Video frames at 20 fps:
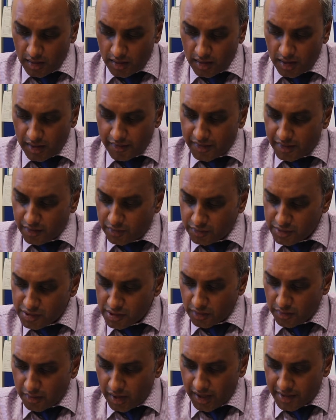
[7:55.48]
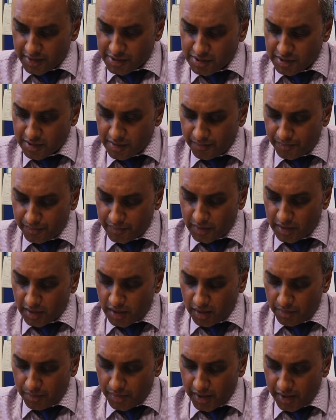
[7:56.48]
And then also ask
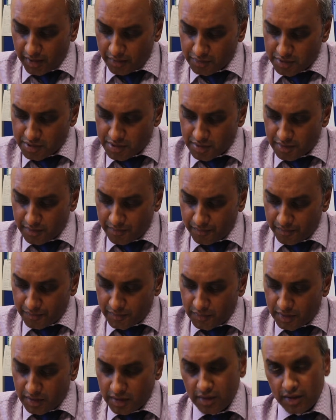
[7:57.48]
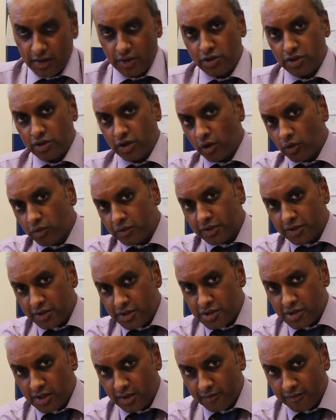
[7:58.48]
about shoulder
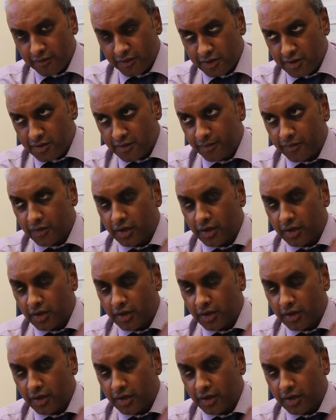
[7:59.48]
discomfort.